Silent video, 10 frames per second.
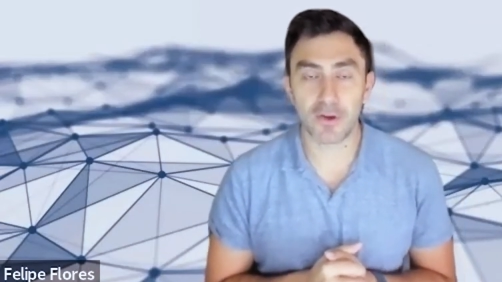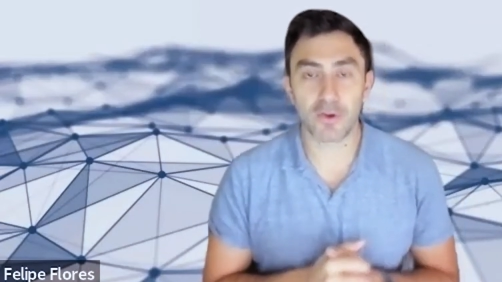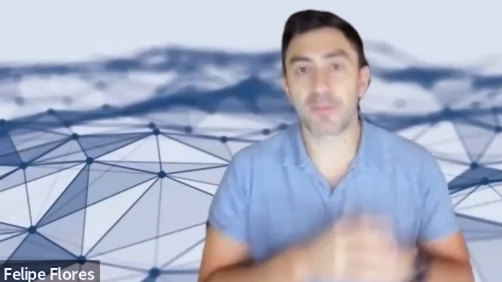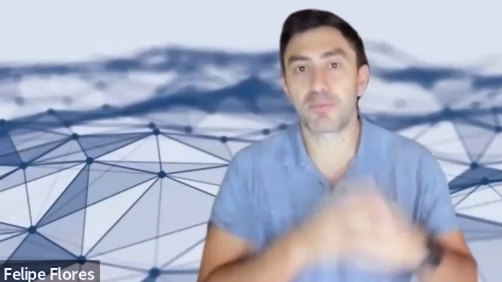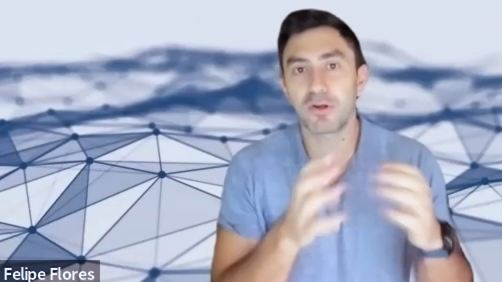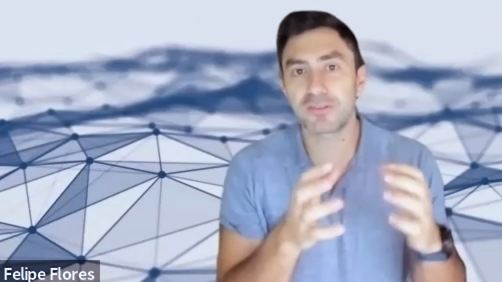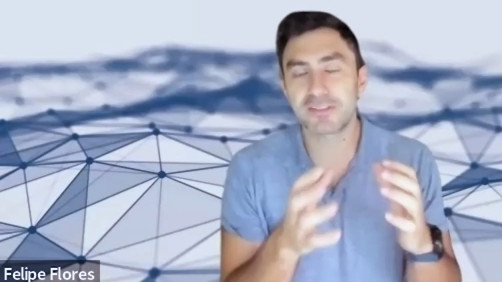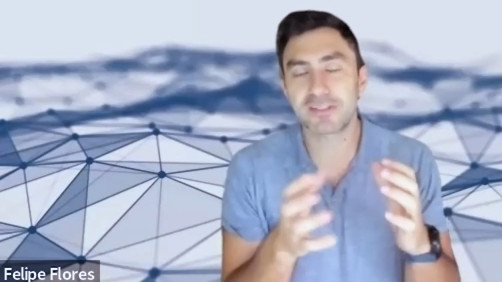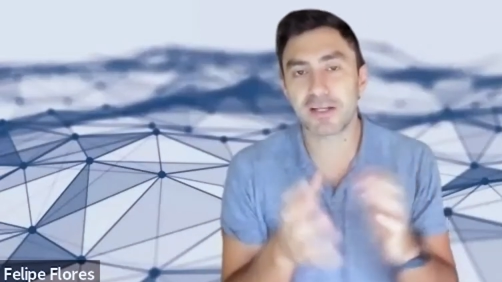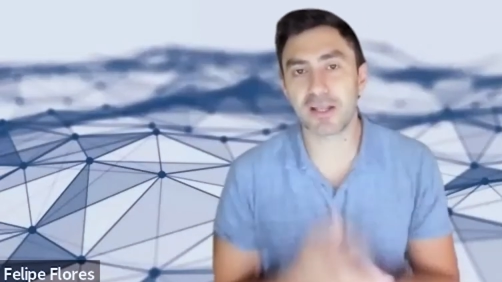or the
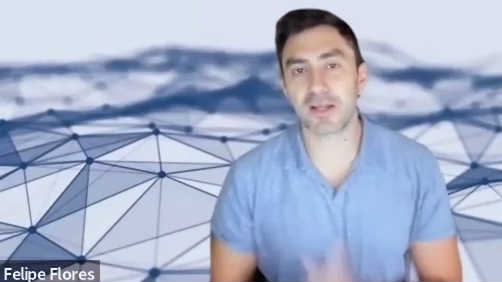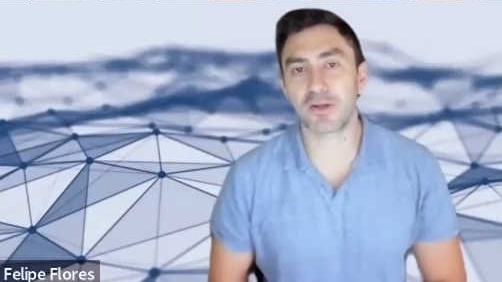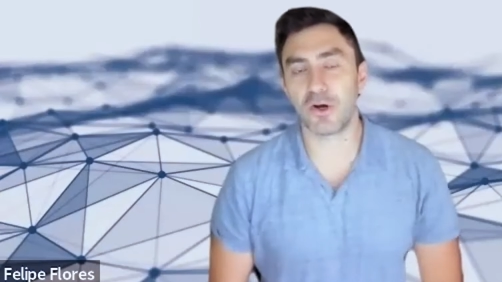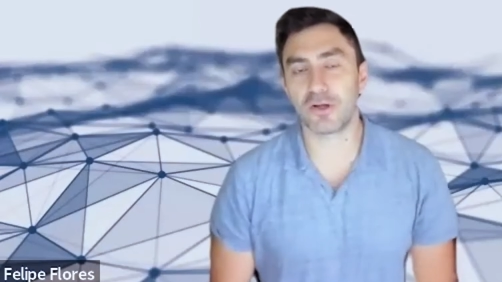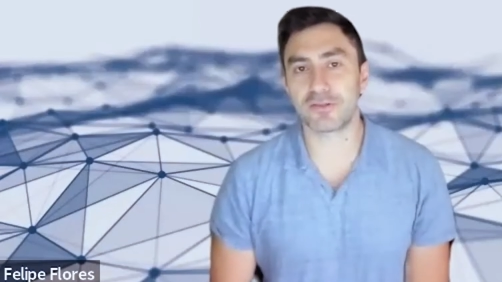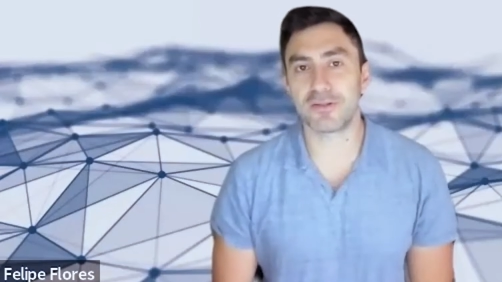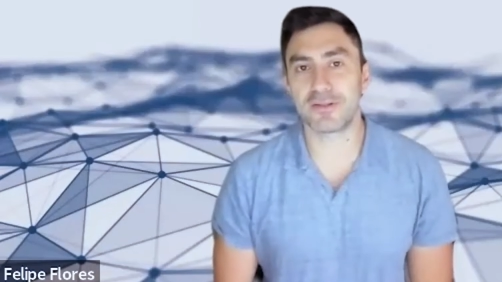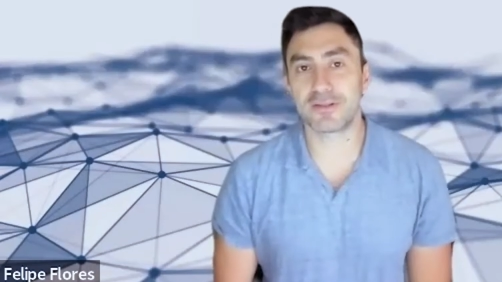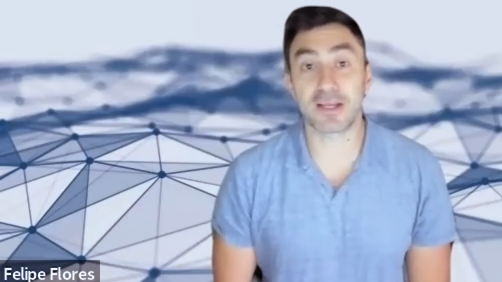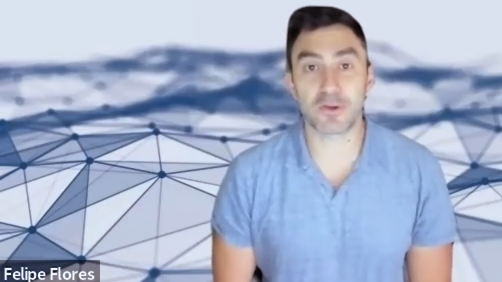process that
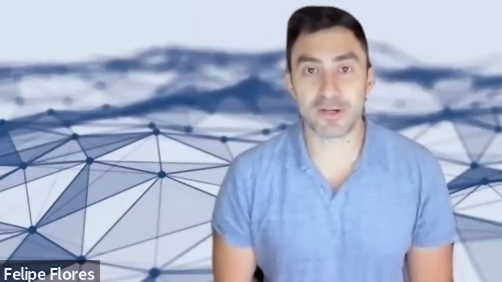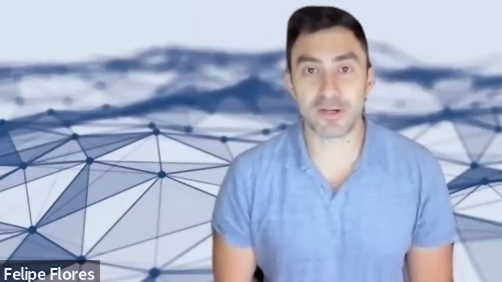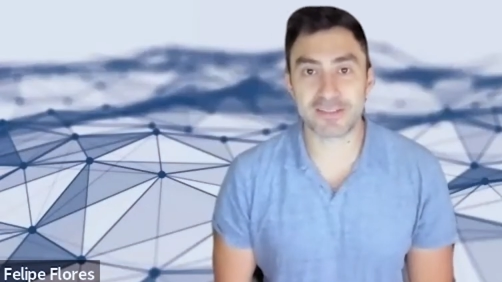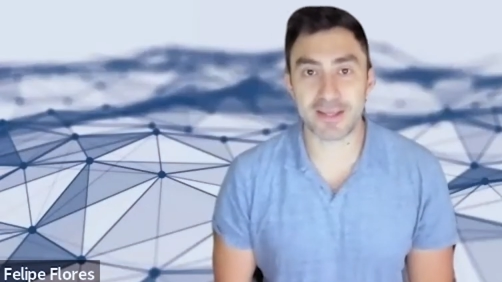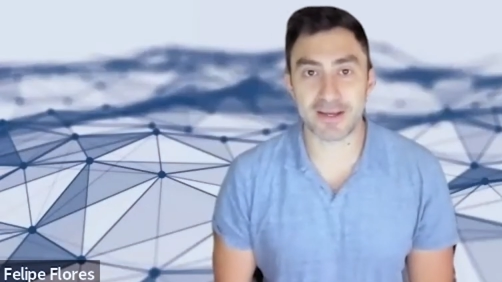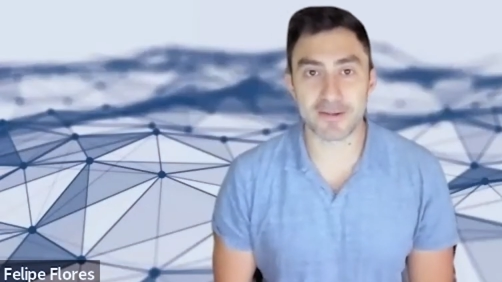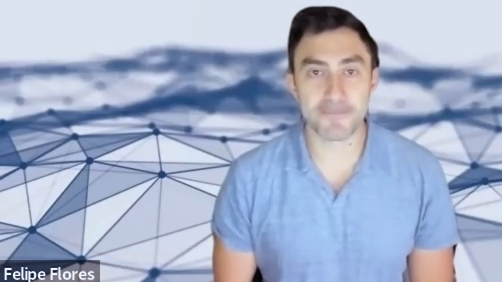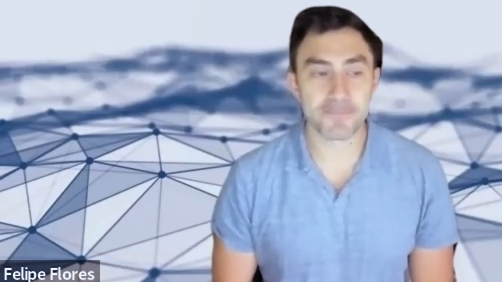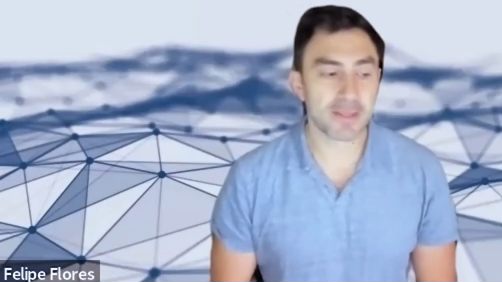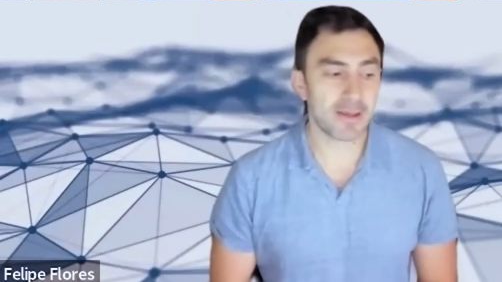got us there.
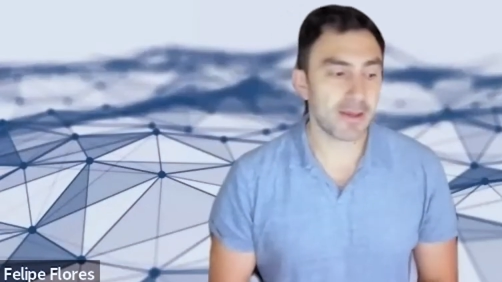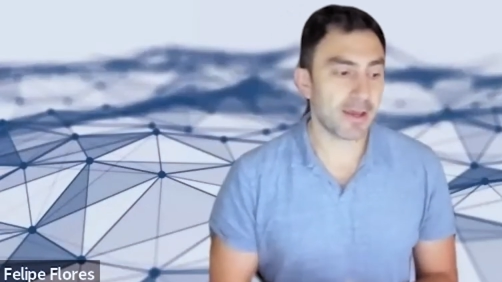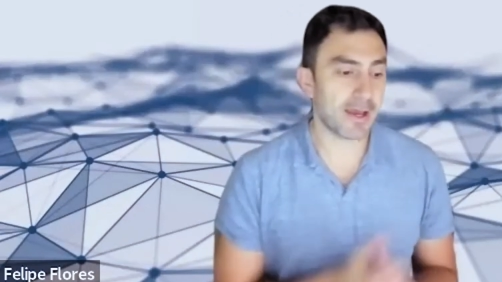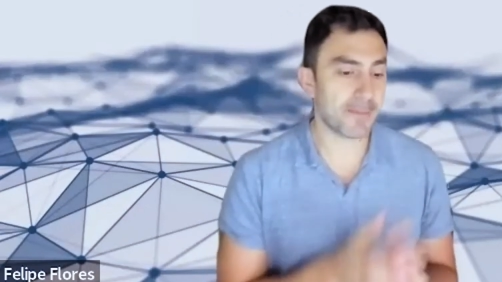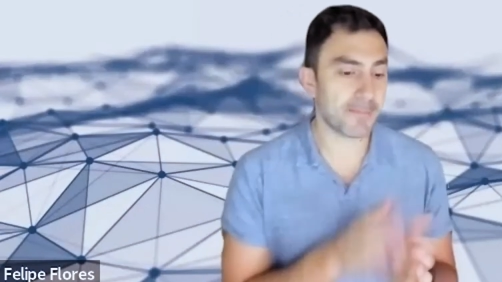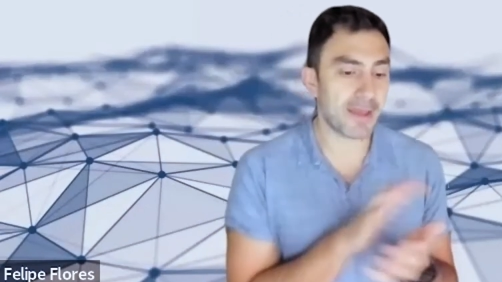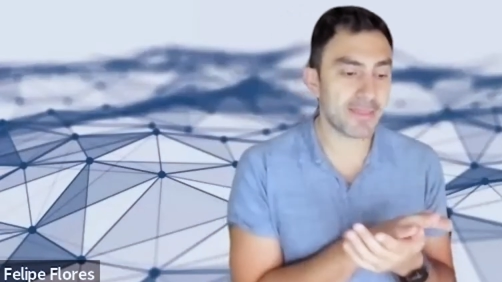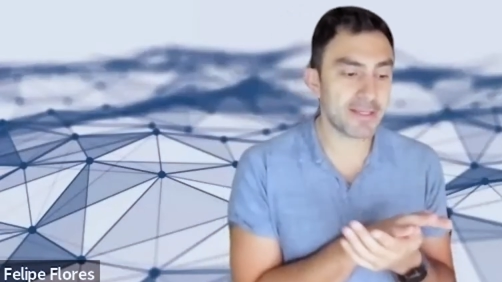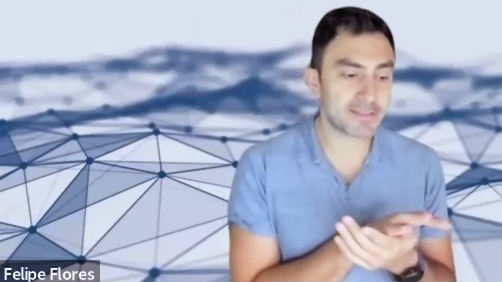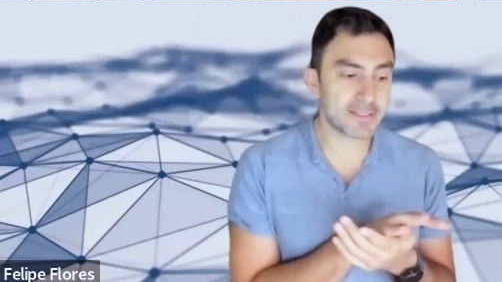And
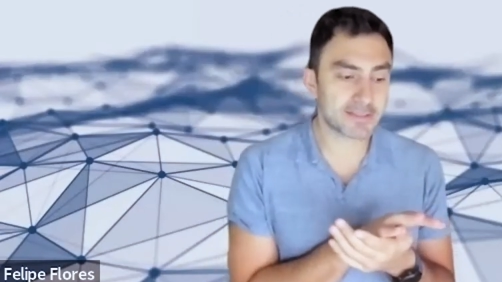this